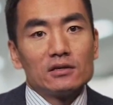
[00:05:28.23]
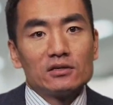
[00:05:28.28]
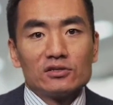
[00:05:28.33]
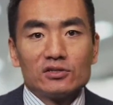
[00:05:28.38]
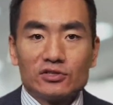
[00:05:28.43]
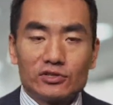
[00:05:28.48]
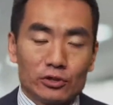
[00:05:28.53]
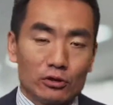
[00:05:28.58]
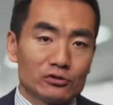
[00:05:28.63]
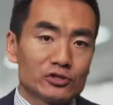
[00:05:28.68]

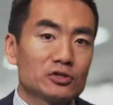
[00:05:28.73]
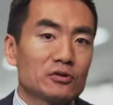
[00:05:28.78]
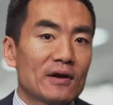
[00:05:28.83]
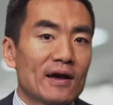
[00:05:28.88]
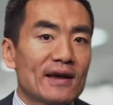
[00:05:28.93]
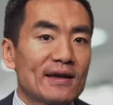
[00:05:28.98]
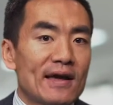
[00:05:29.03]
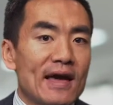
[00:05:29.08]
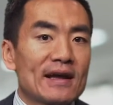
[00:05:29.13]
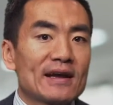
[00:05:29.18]

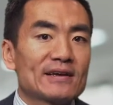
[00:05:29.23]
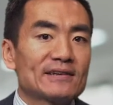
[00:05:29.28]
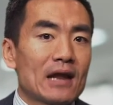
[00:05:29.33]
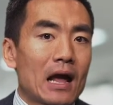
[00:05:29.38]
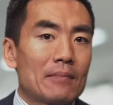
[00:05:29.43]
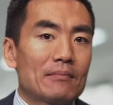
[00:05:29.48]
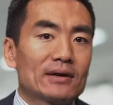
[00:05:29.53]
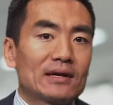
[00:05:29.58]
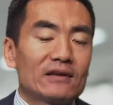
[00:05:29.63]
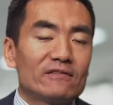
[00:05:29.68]

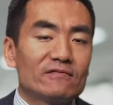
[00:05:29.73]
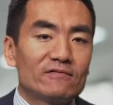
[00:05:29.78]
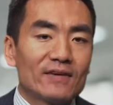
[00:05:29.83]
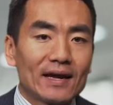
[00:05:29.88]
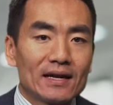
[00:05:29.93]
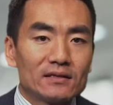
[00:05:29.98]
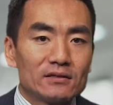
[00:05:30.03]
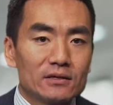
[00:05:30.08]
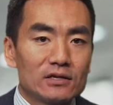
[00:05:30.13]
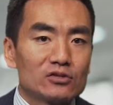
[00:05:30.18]
socioeconomic
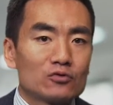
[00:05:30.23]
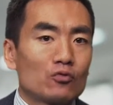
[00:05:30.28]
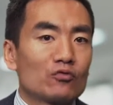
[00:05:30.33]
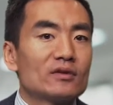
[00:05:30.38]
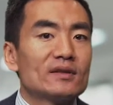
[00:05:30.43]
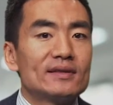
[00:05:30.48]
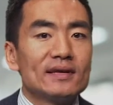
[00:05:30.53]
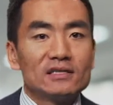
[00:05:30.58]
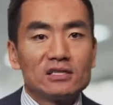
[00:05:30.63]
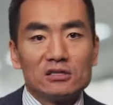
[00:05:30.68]
advantage or
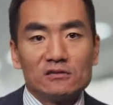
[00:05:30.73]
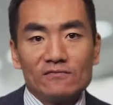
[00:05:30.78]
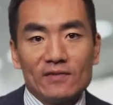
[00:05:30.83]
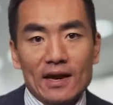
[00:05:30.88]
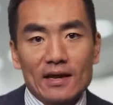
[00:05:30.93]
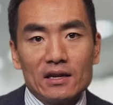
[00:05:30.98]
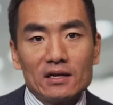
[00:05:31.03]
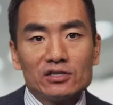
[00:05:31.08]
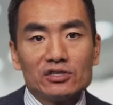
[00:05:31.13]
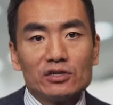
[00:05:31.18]

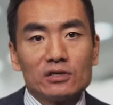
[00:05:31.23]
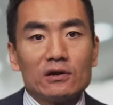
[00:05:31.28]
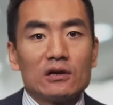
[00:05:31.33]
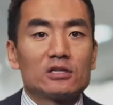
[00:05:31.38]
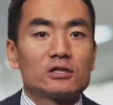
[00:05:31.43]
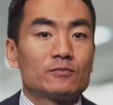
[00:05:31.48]
disadvantage,